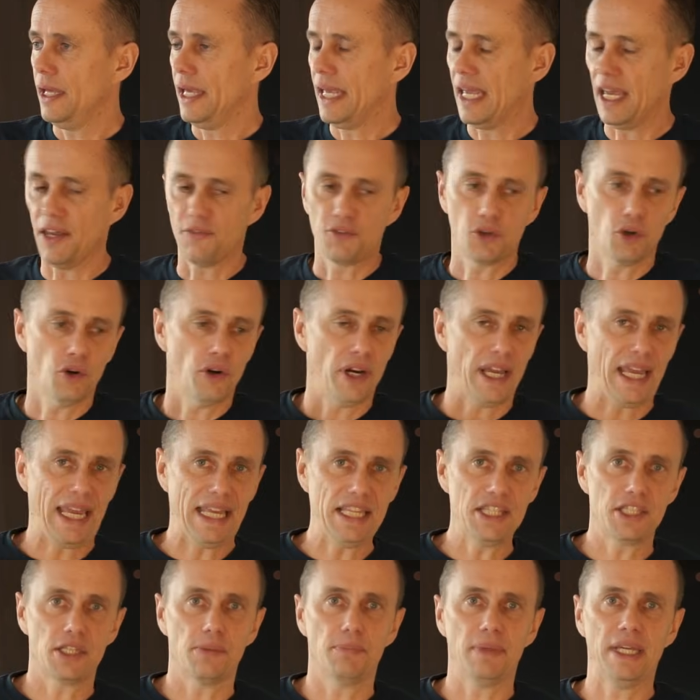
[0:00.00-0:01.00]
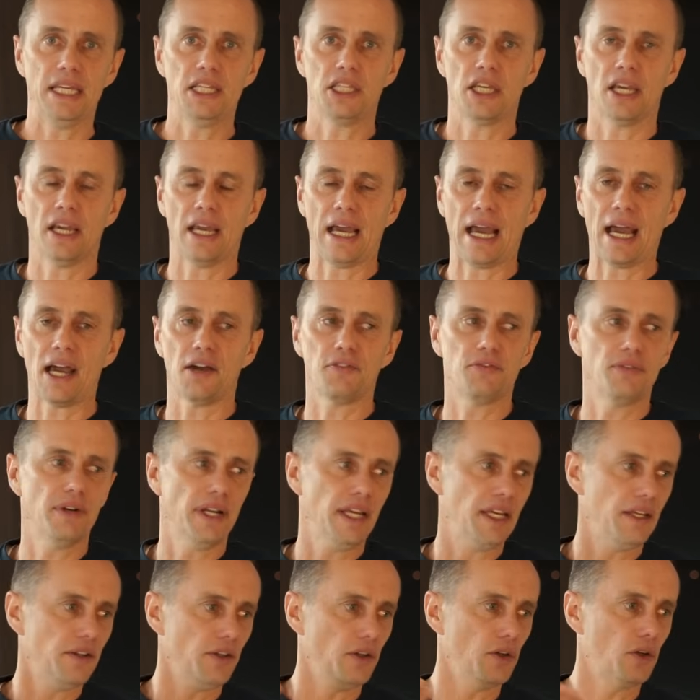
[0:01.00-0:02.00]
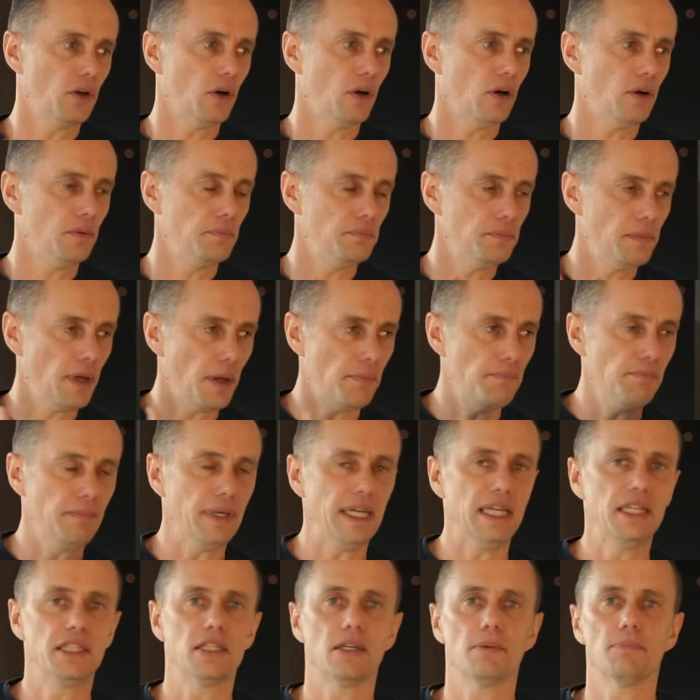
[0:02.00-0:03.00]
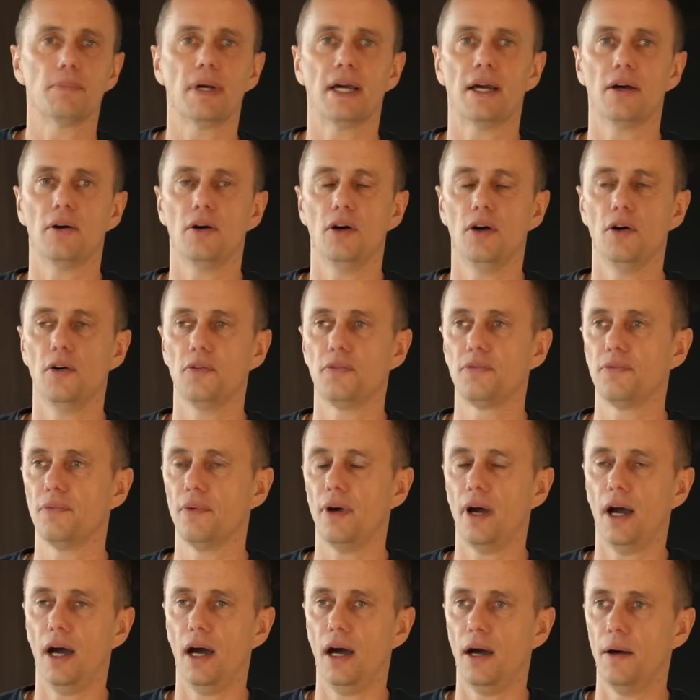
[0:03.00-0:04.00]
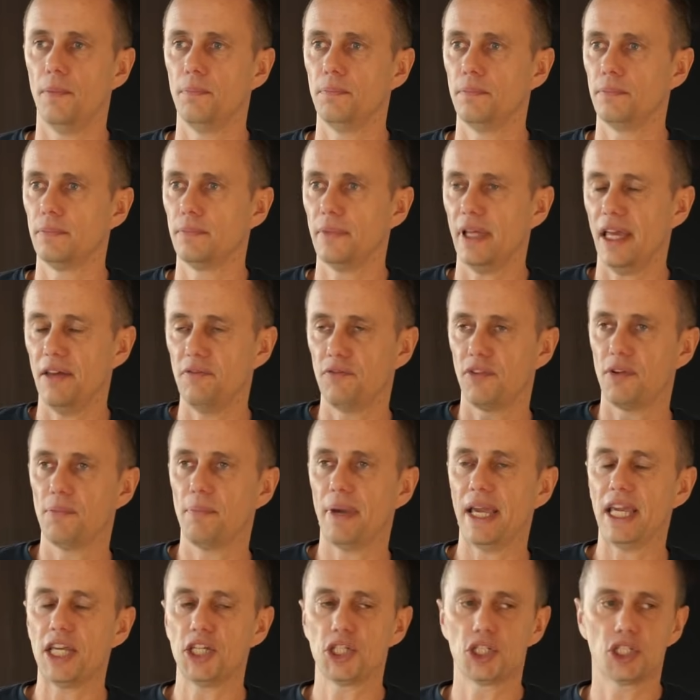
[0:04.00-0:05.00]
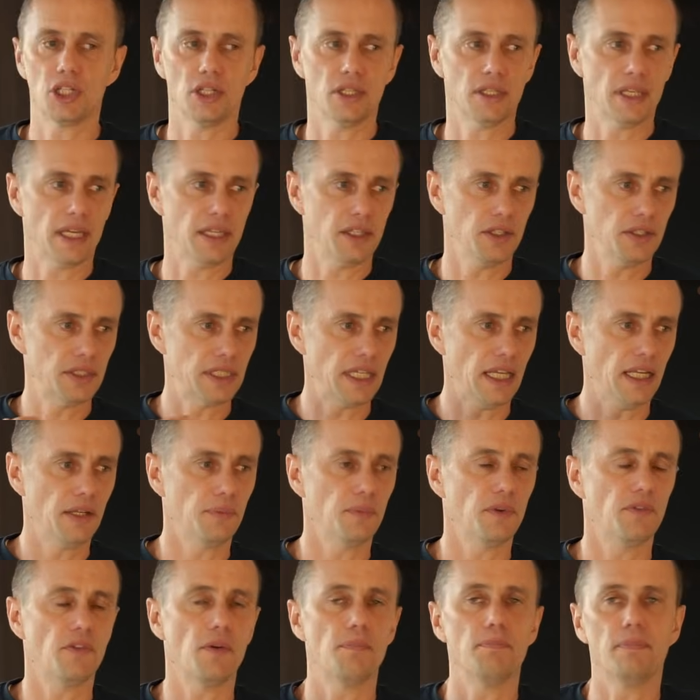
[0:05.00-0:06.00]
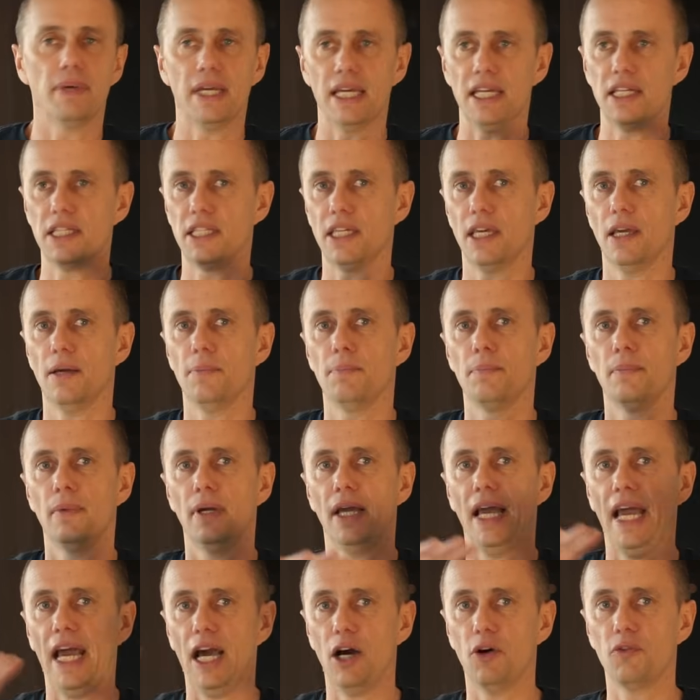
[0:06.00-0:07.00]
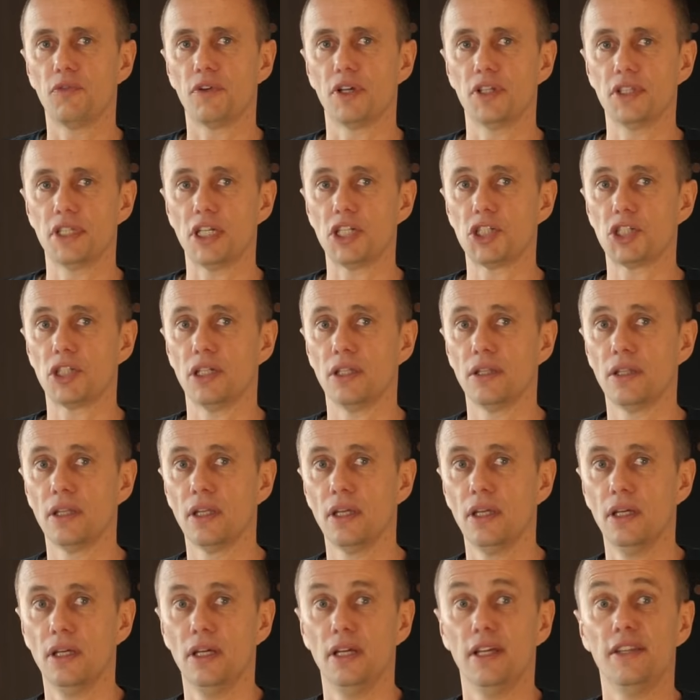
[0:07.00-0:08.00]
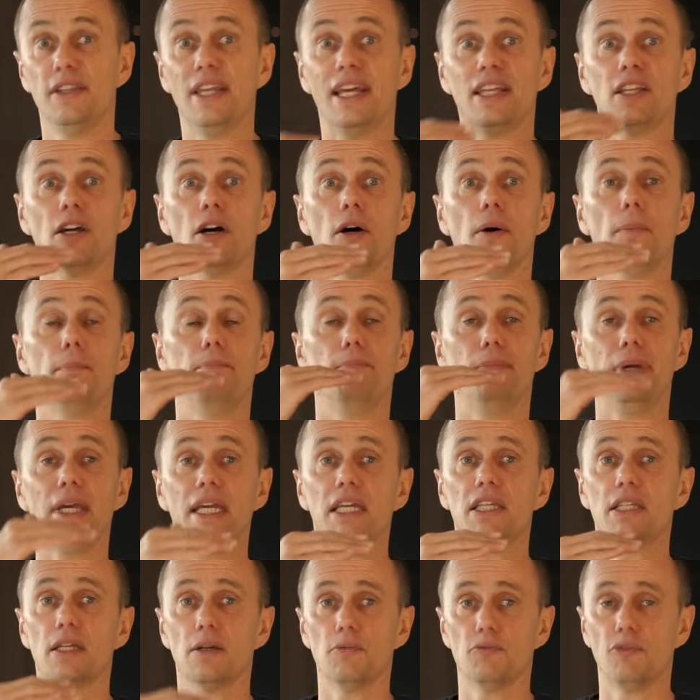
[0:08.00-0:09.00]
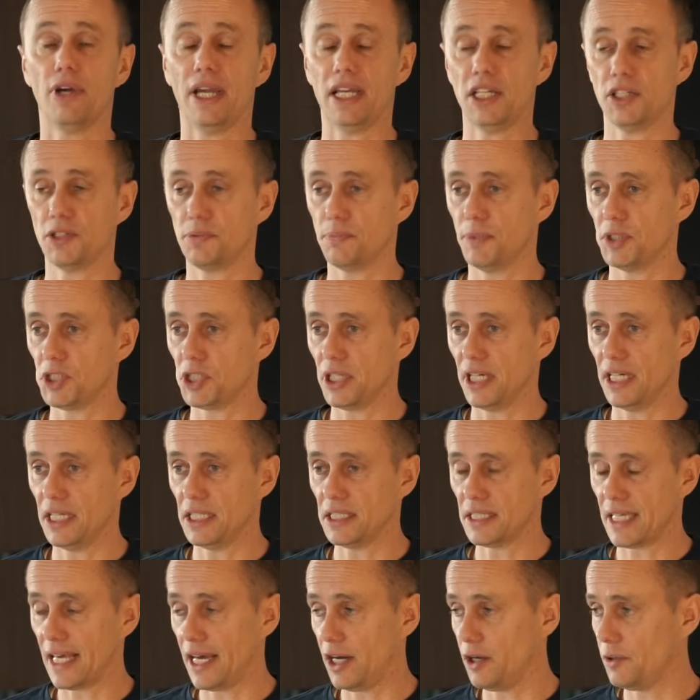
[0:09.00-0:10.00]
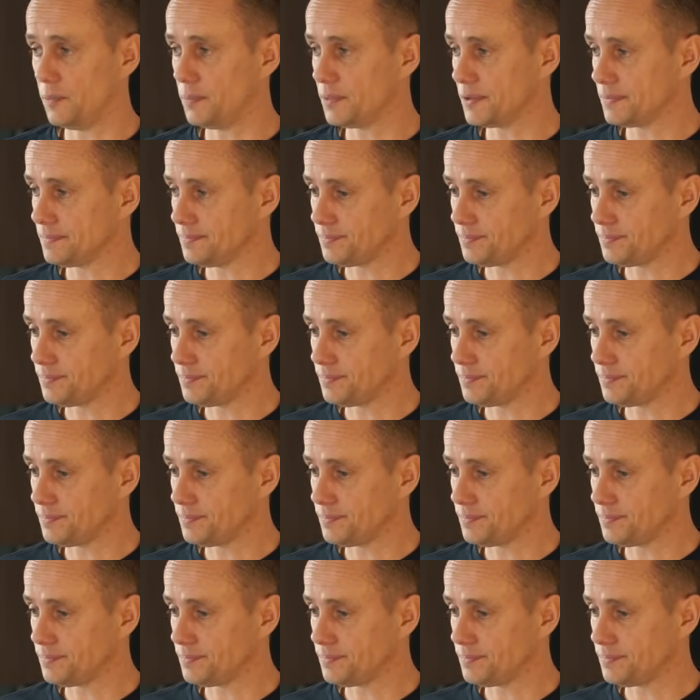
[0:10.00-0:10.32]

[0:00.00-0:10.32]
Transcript: If you're an intermediate athlete, you've got a medium amount of inflammation and you're dealing with a medium health condition, then our medium range machines help.